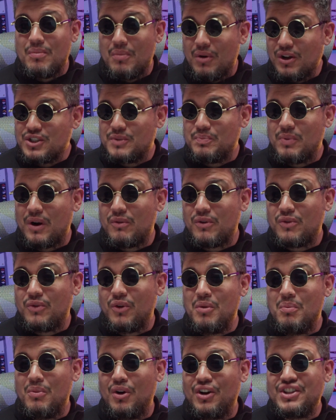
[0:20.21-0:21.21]
most
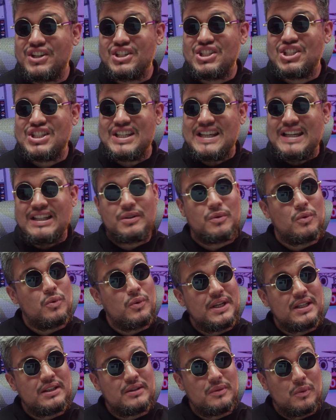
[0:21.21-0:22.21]
powerful model yet,
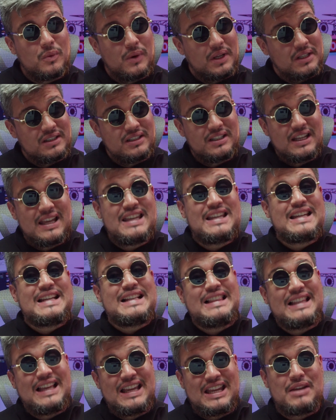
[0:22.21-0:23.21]
with what they
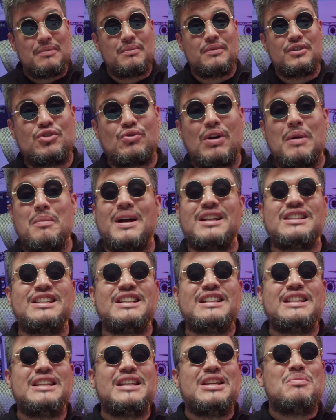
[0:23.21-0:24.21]
claim
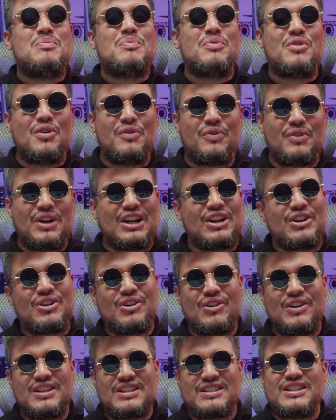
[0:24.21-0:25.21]
dramatically improved
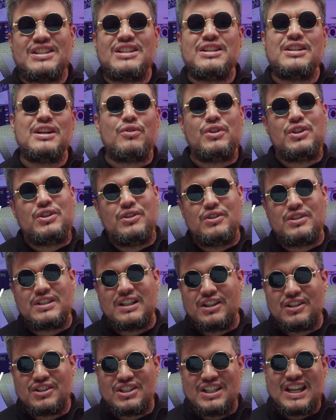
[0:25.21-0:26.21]
accuracy, reduced
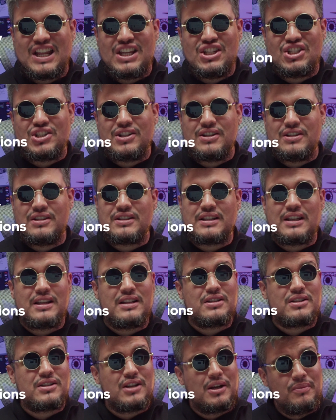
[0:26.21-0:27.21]
hallucinations, and
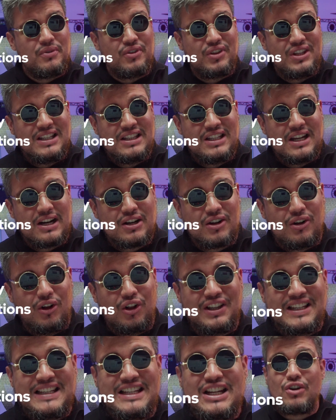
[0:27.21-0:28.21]
something they're
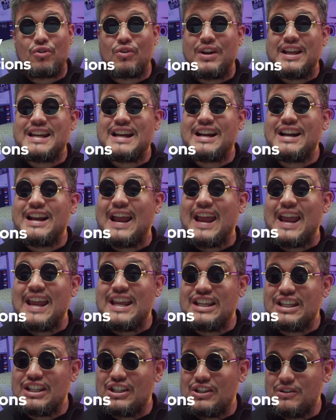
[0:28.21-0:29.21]
calling greater
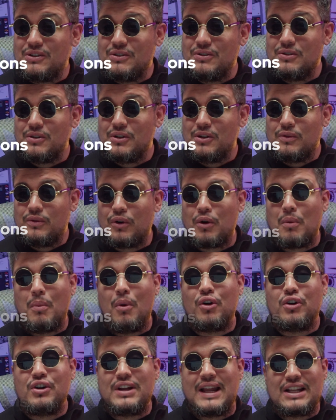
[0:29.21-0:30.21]
AQ for
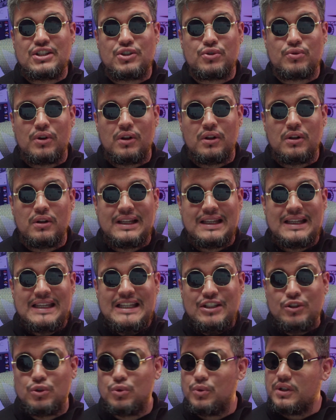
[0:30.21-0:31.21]
more natural,
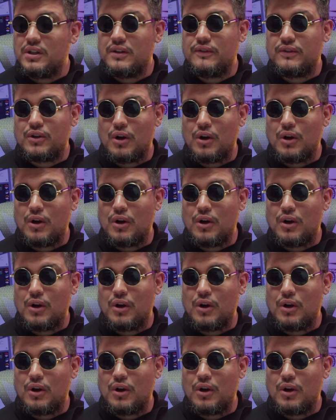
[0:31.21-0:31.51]
intuitive